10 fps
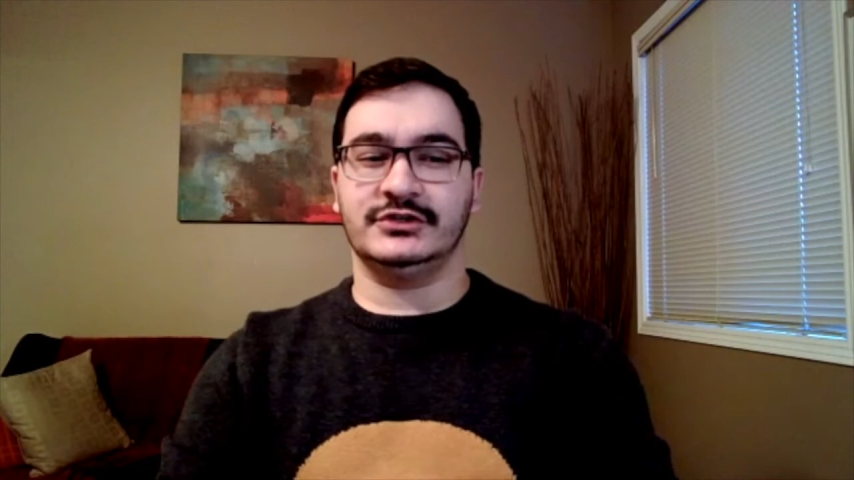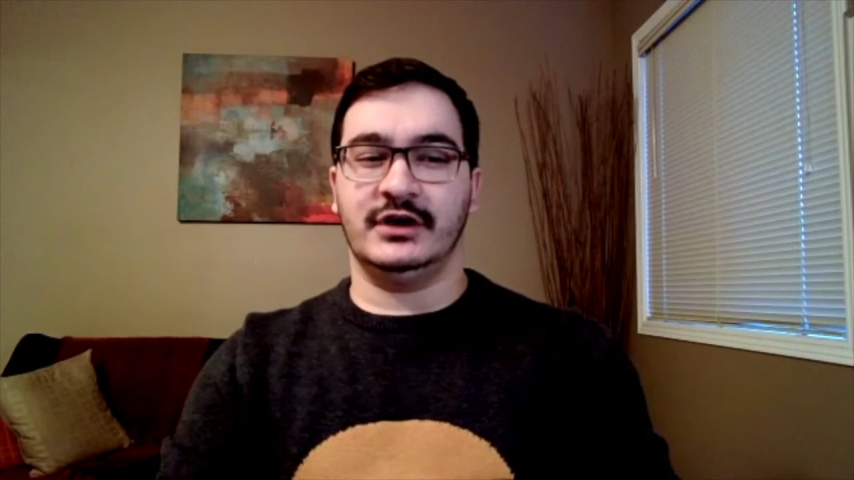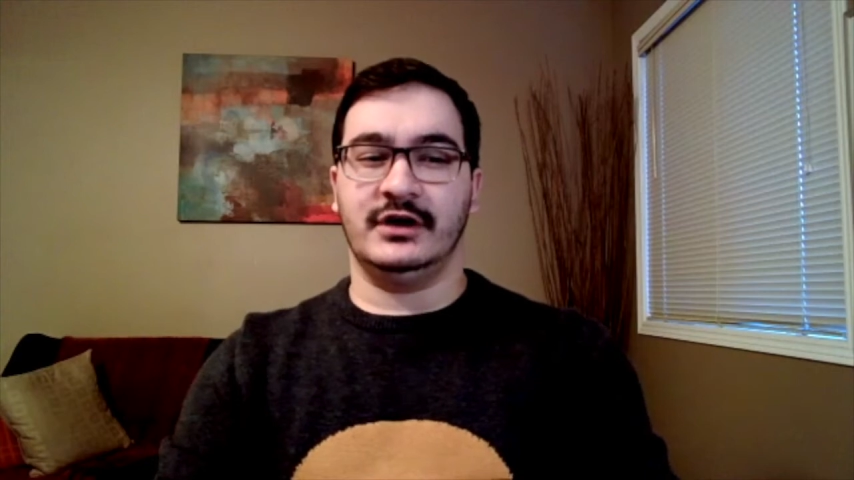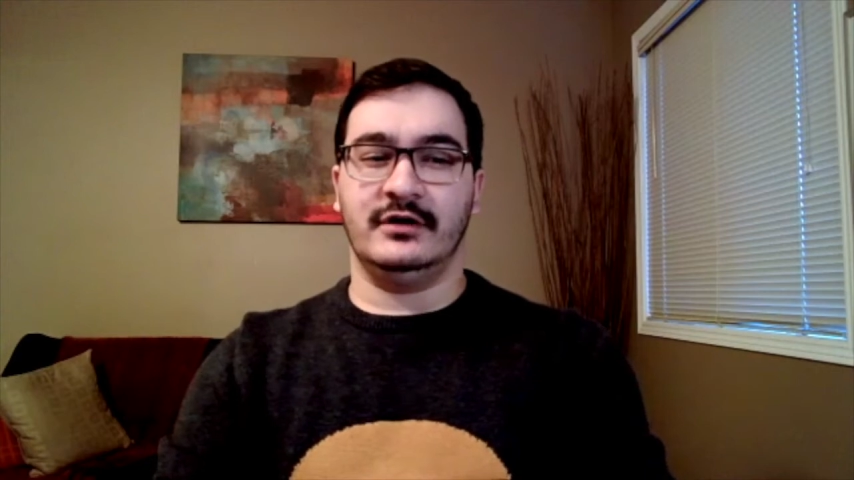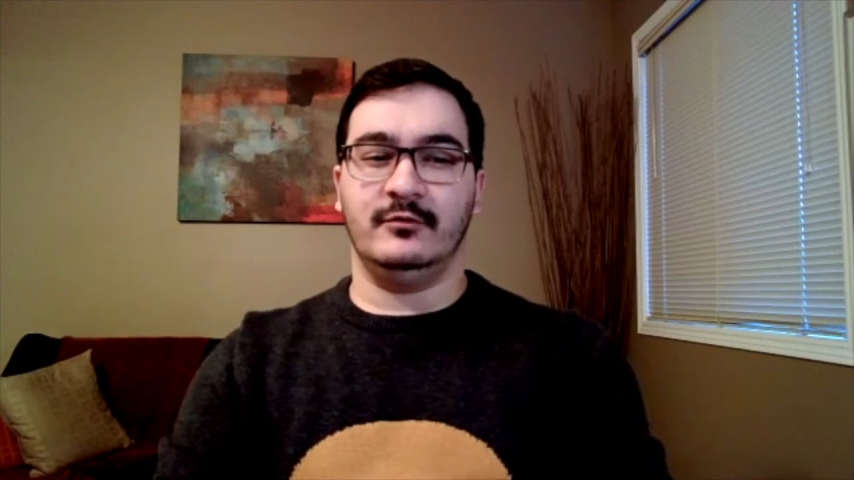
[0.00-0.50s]

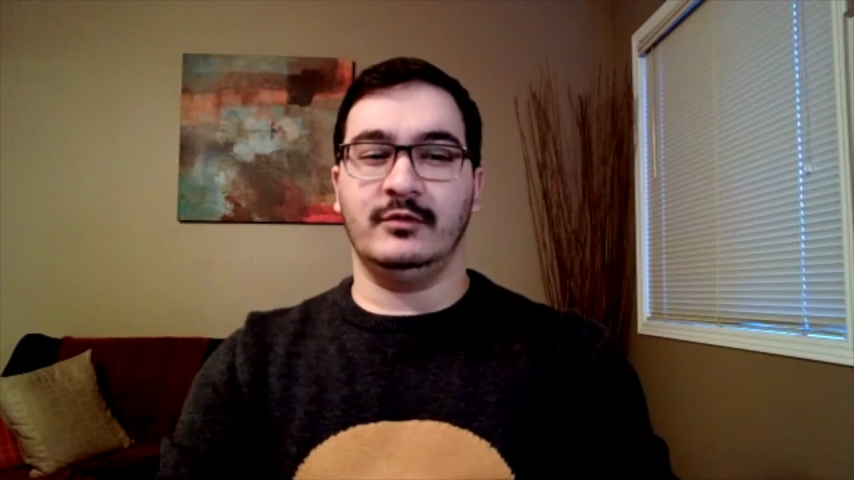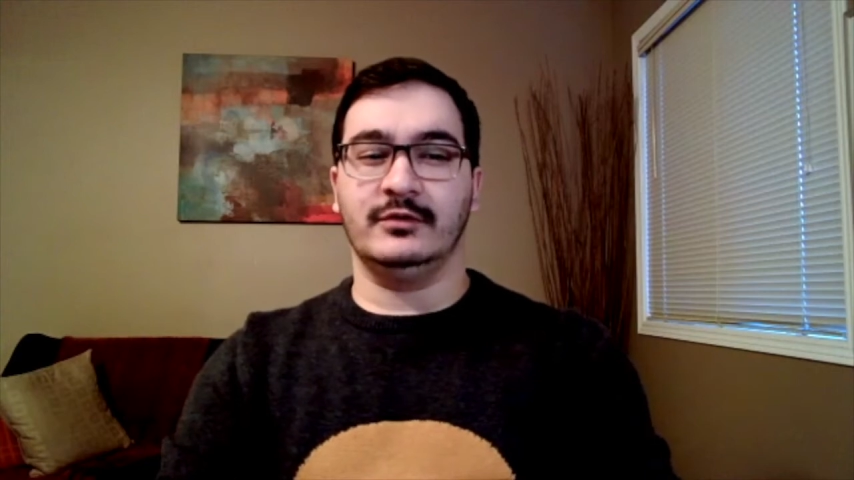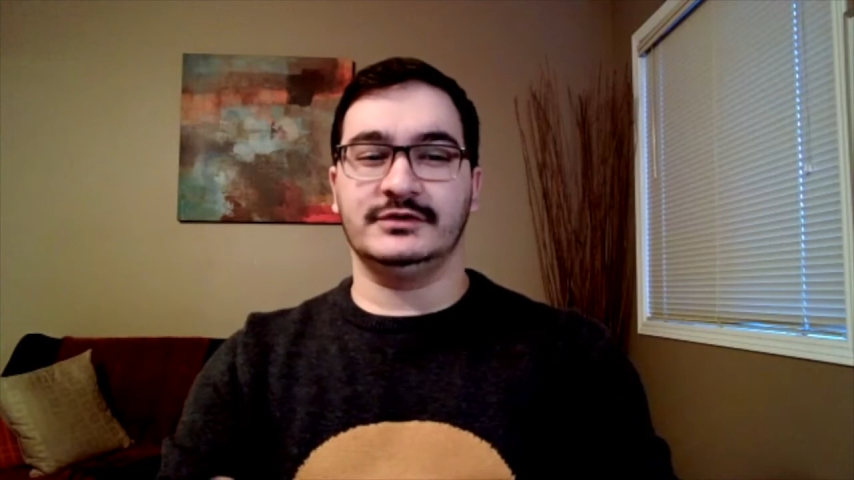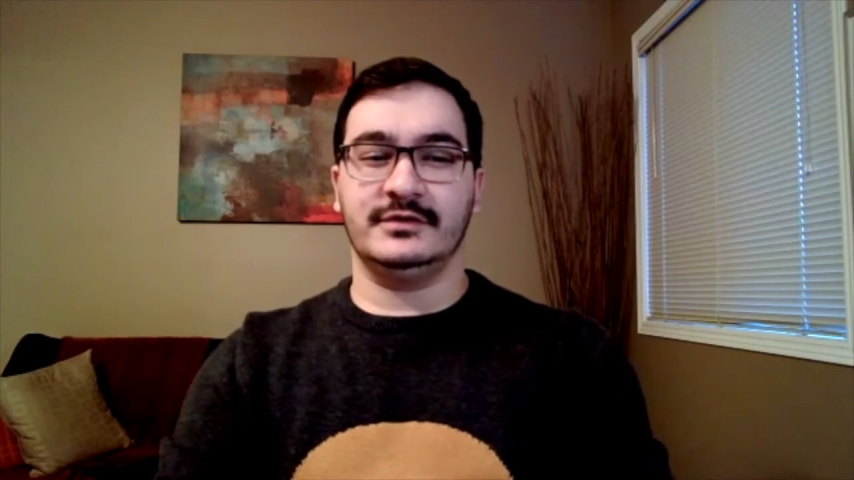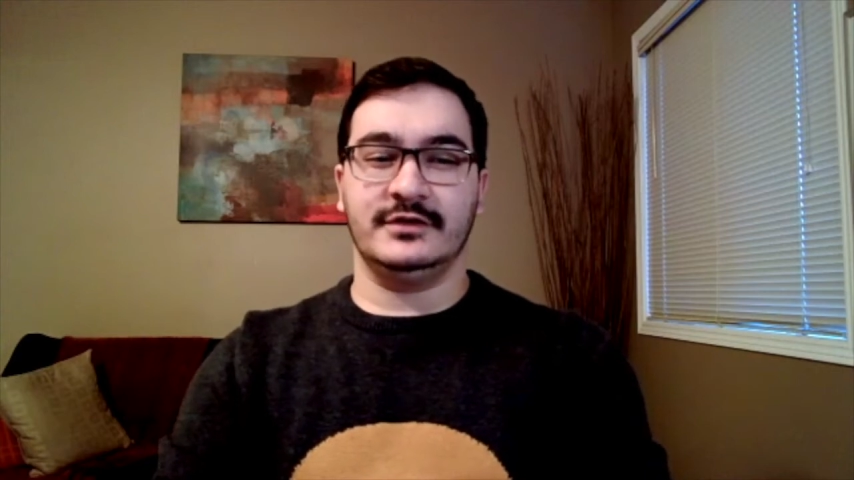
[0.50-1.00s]
what were
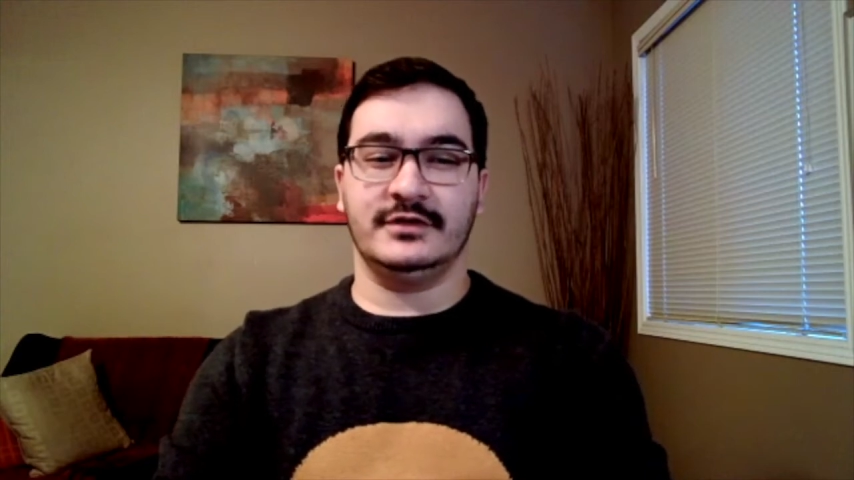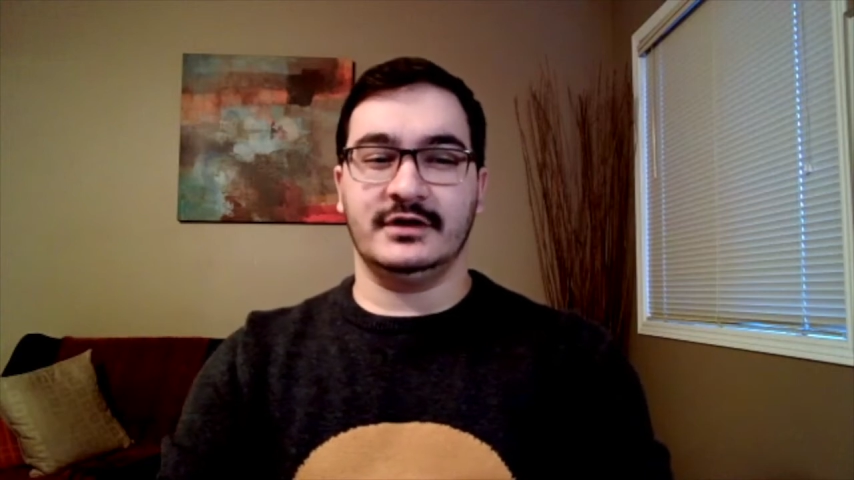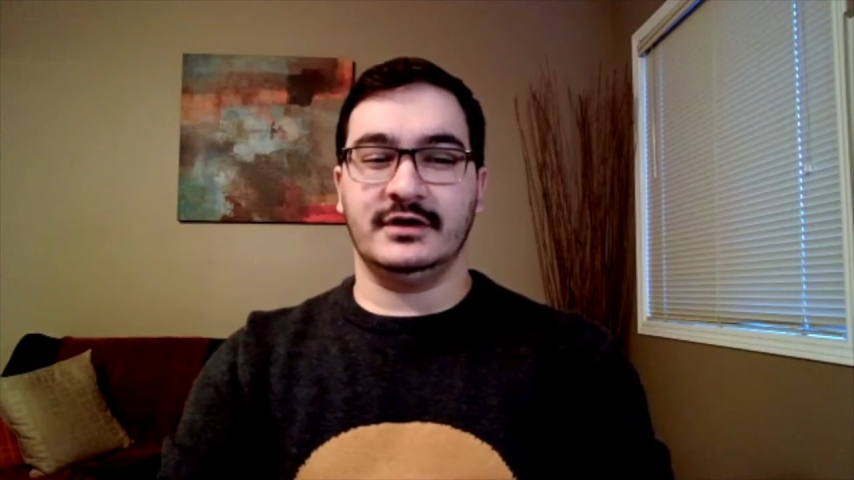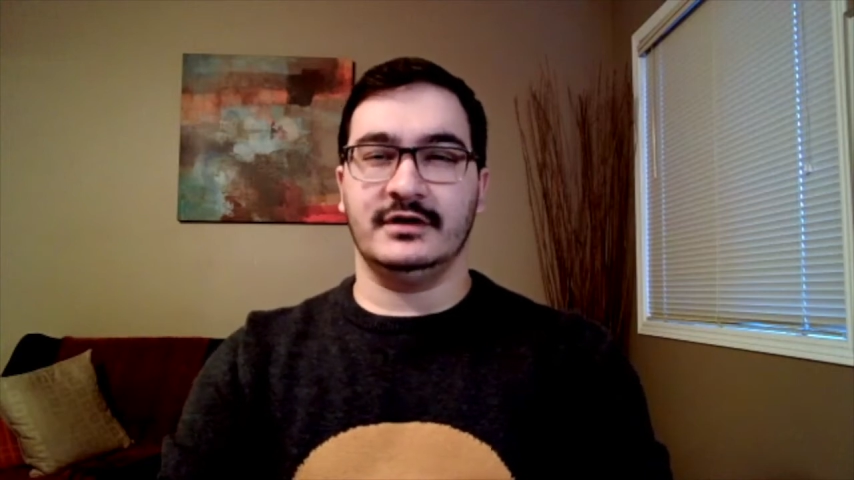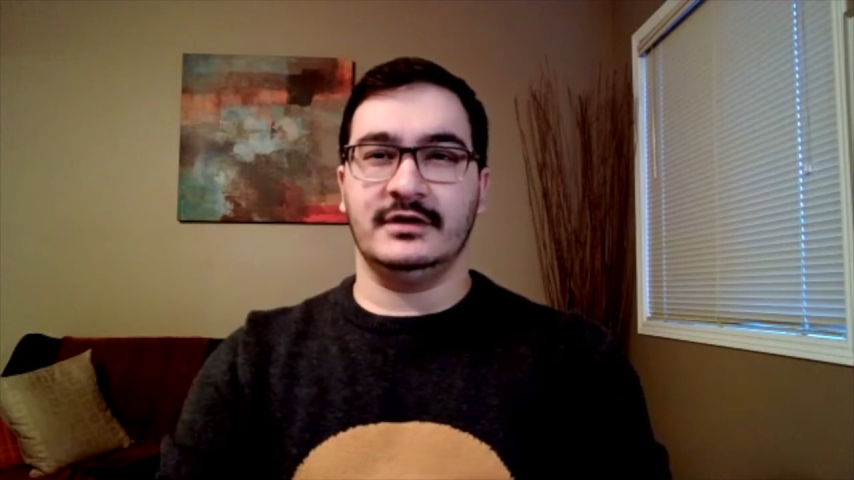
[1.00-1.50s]
some of
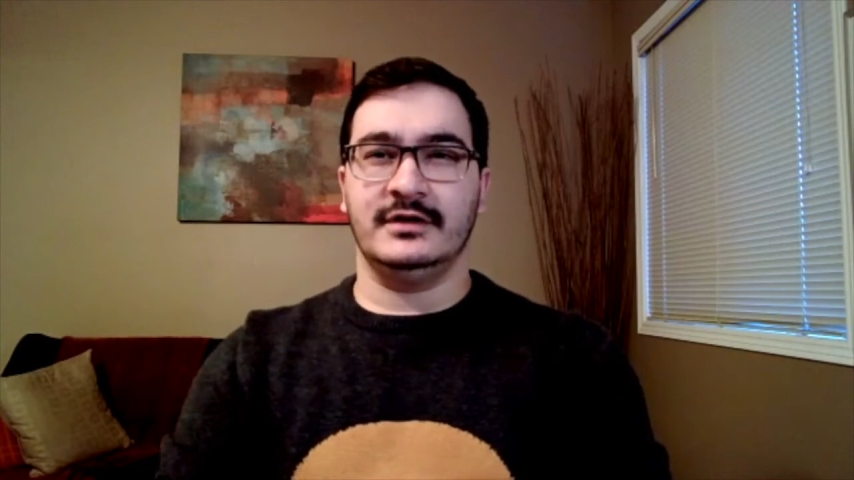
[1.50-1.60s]
the